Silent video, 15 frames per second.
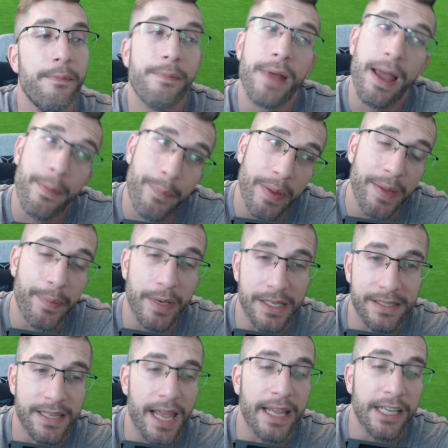And people
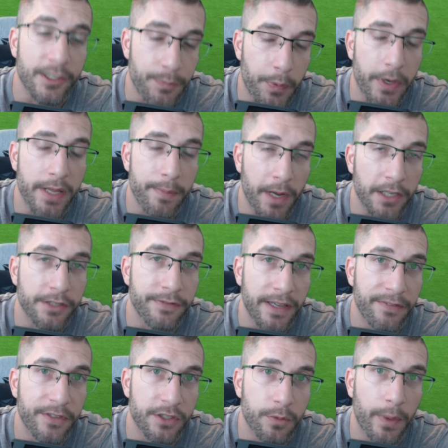are saying it's pretty much
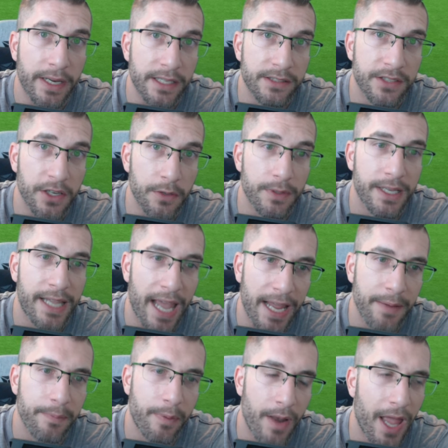FIFA 22. The
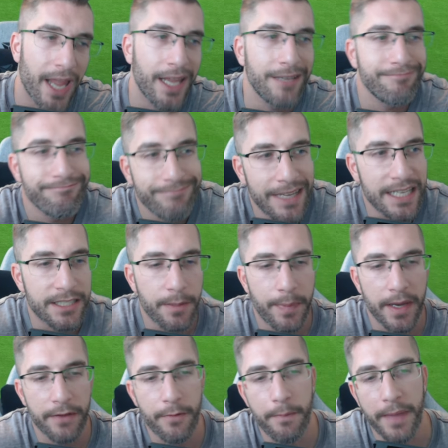gameplay is a
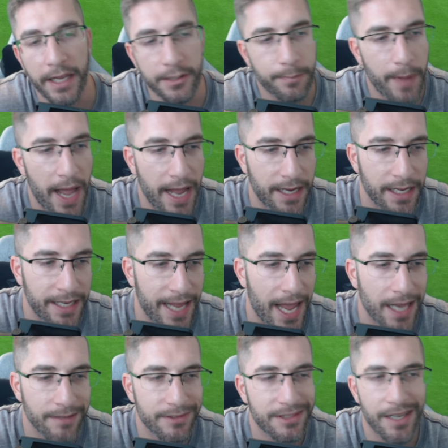bit of a mixed bag
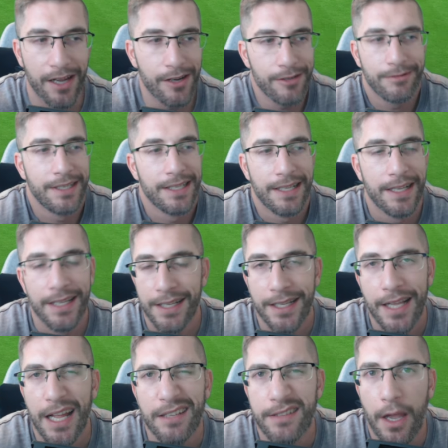again, so
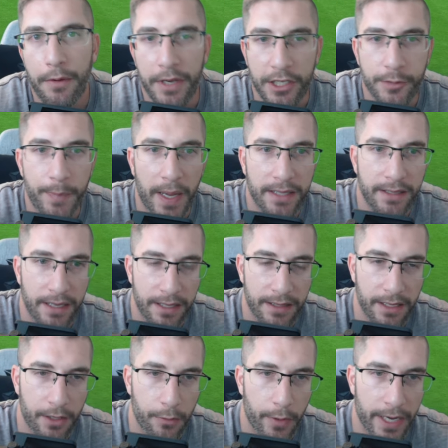don't expect
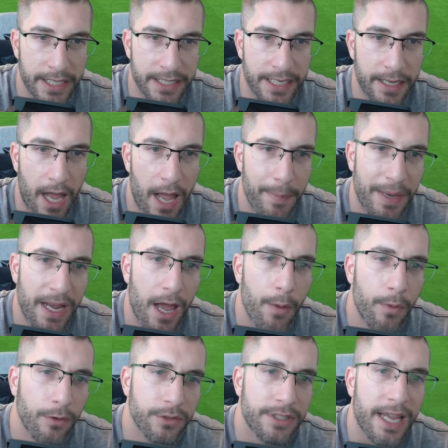anything crazy. I mean, I
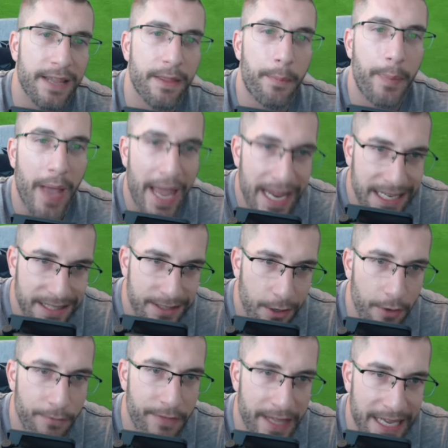will say the pace
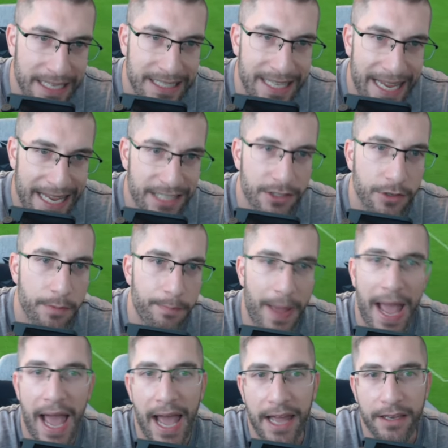of this isn't
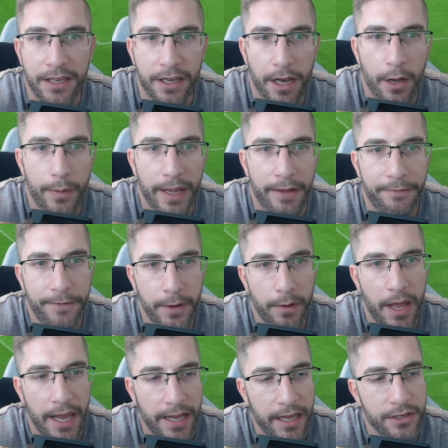bad. You know, I feel
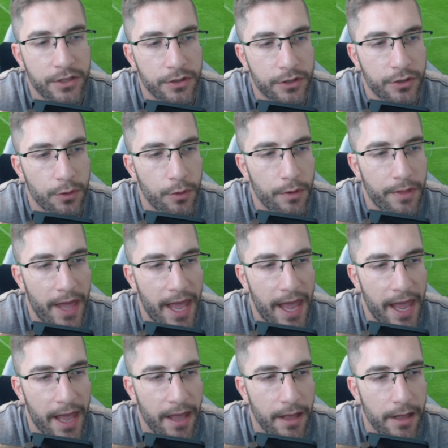like, as you saw
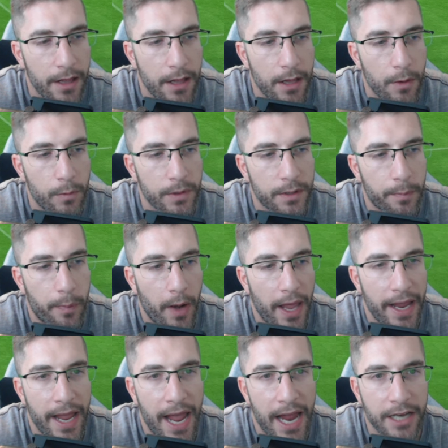there, with the
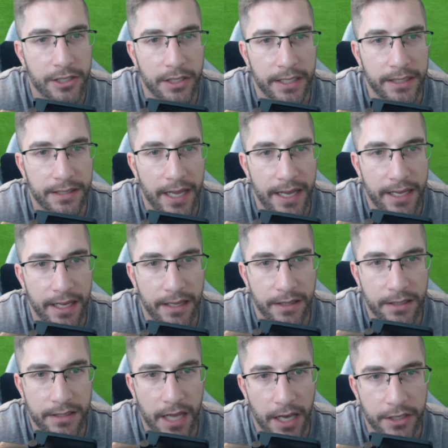player actually taking
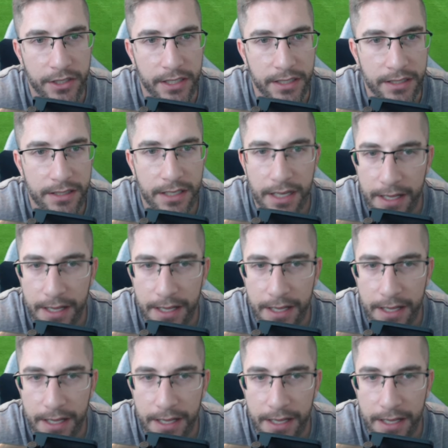the touches,